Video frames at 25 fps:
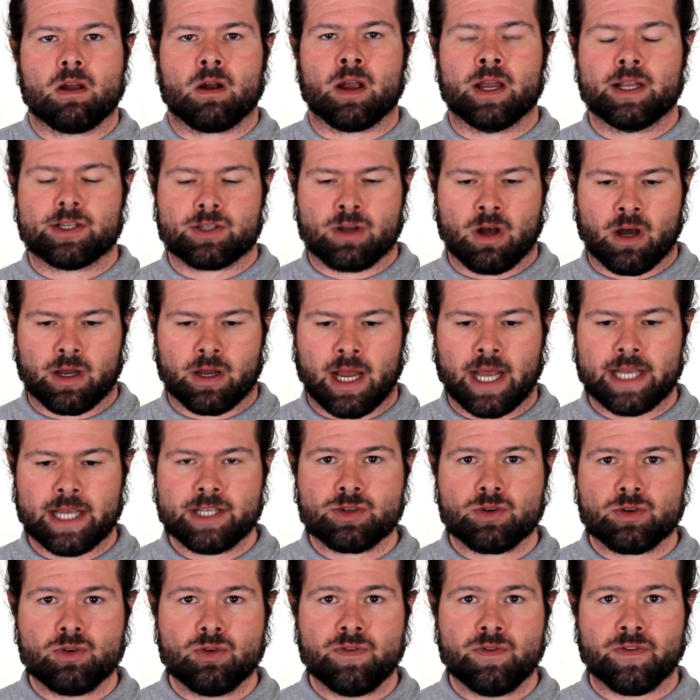Right, taught
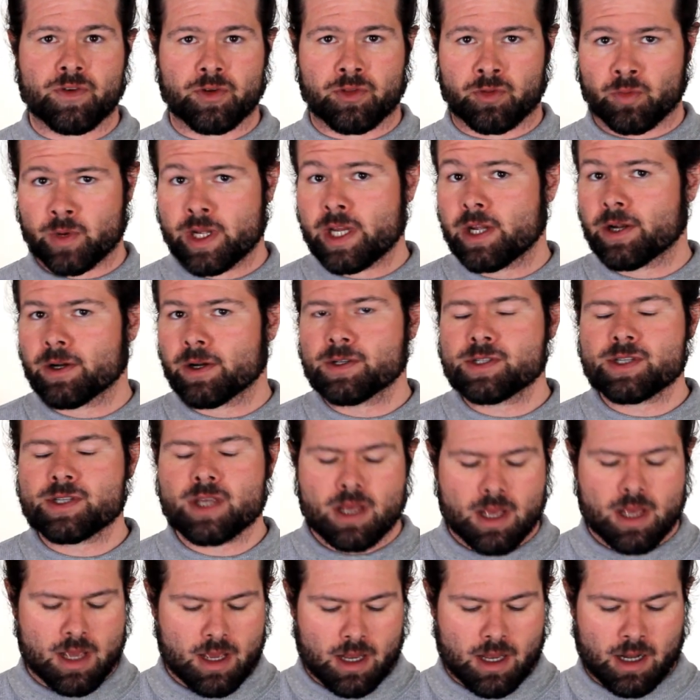high school for three
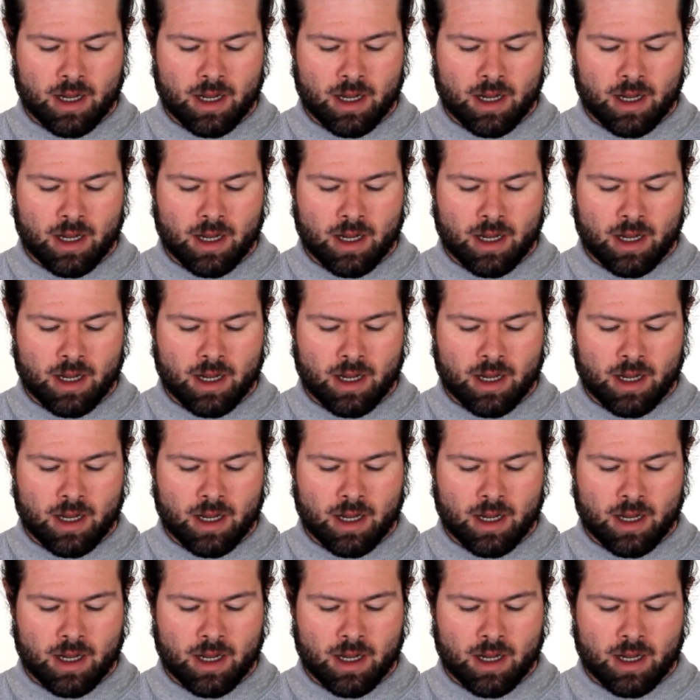years.